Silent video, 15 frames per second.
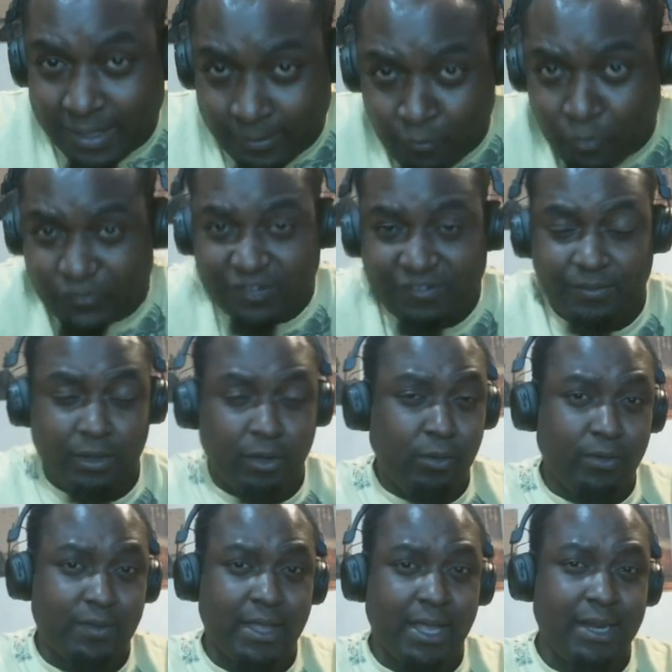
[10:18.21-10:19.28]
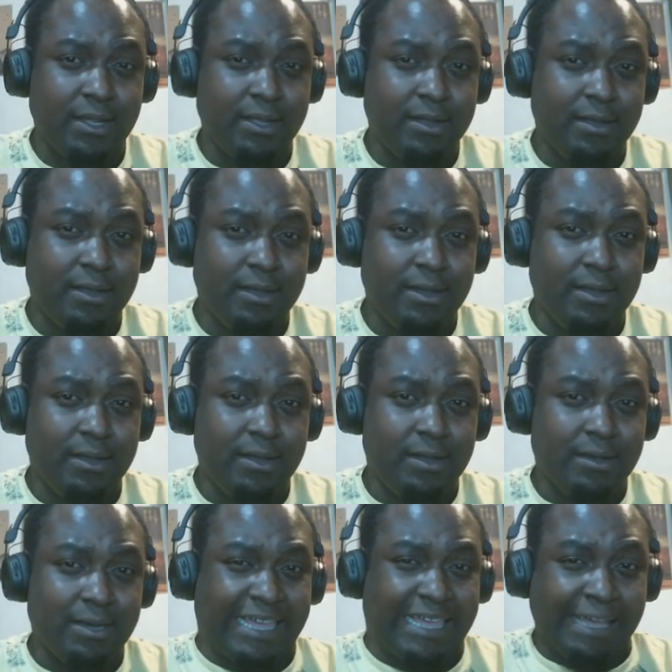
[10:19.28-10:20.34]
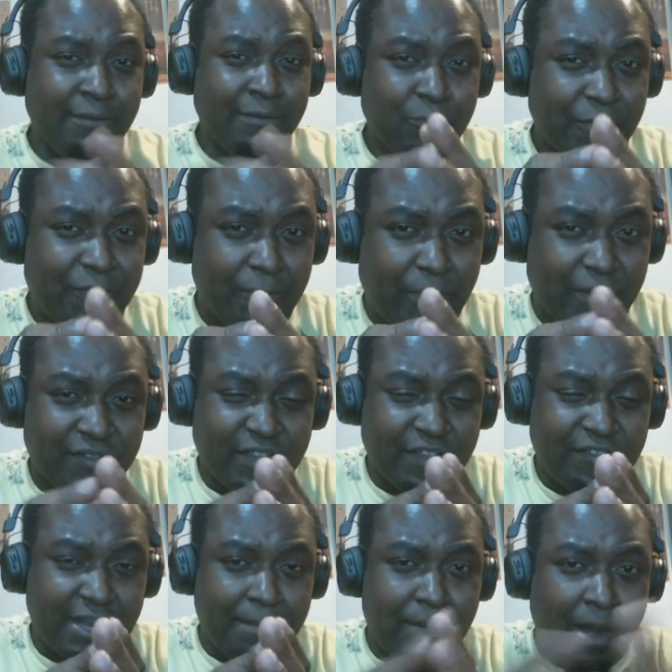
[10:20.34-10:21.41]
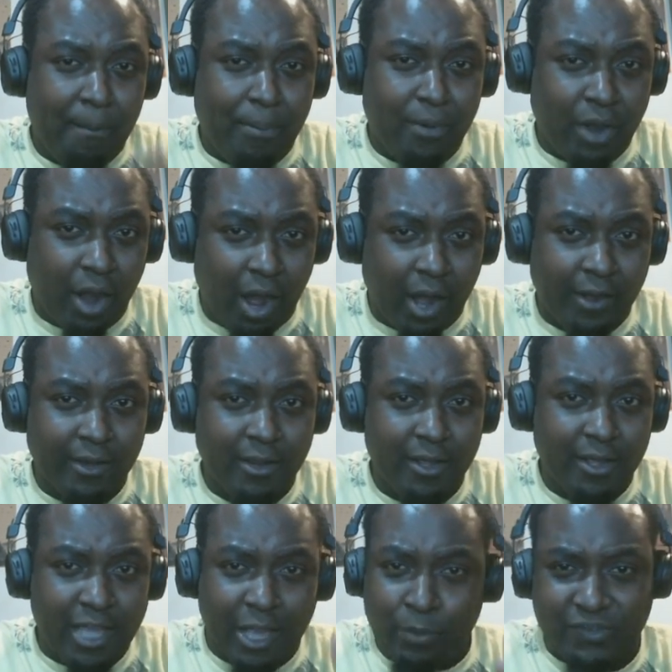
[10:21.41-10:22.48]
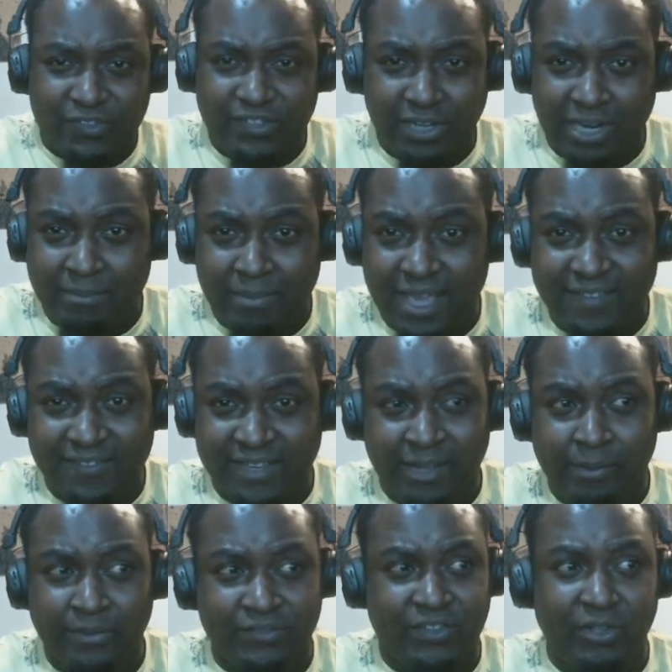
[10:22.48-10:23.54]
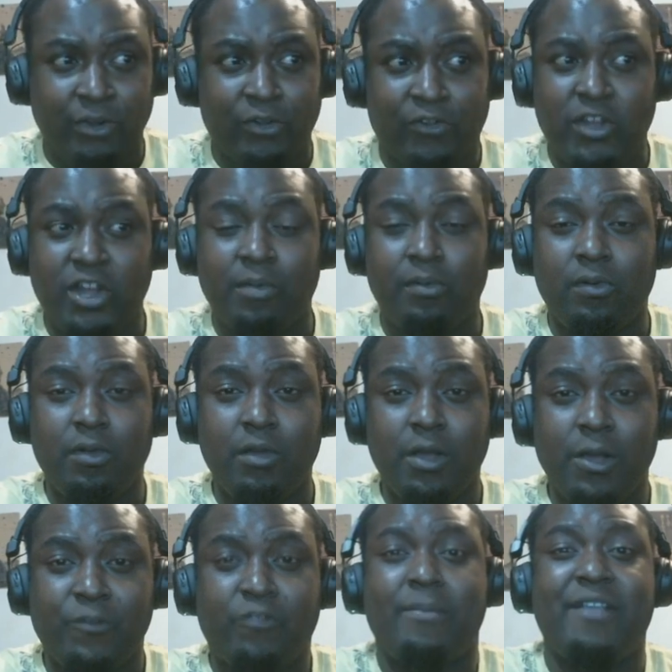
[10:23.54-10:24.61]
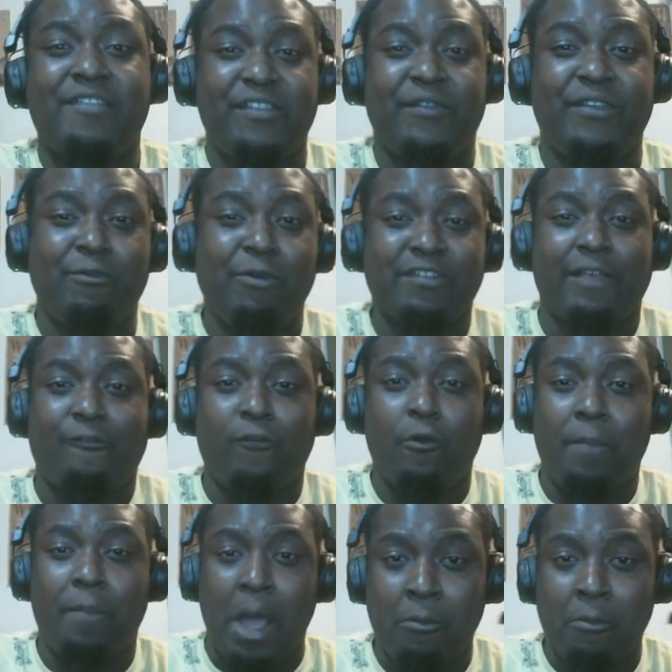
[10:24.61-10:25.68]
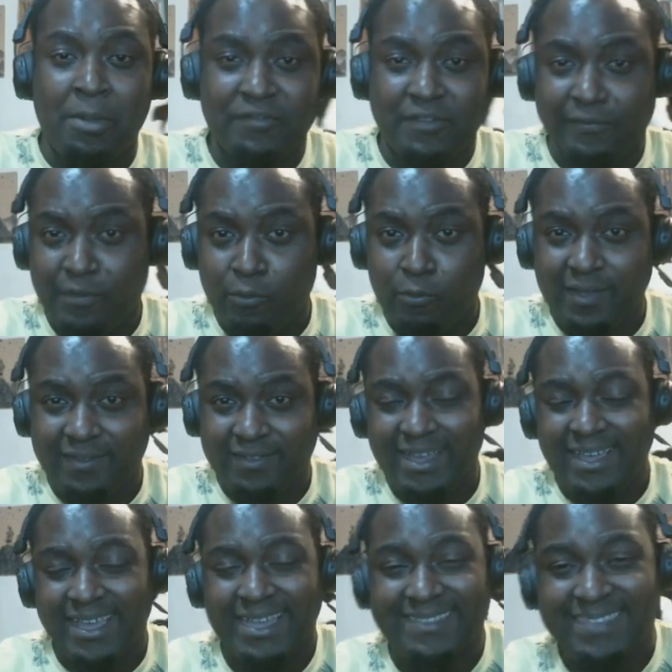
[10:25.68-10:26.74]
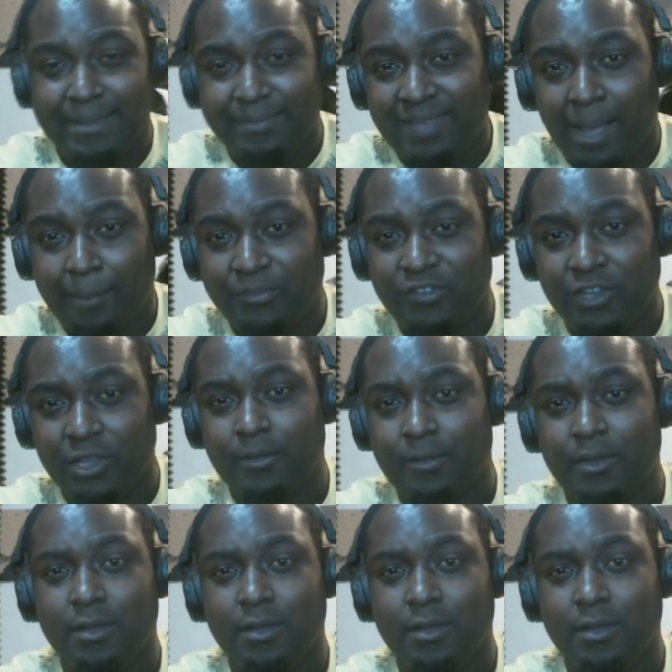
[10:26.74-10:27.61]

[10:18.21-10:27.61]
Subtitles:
Of course it had something to do with that. Like, even with the presentation that Bomb put on, it was still amazing and it was still incredible. So imagine if he was at full power. Imagine if he was in tip-top shape.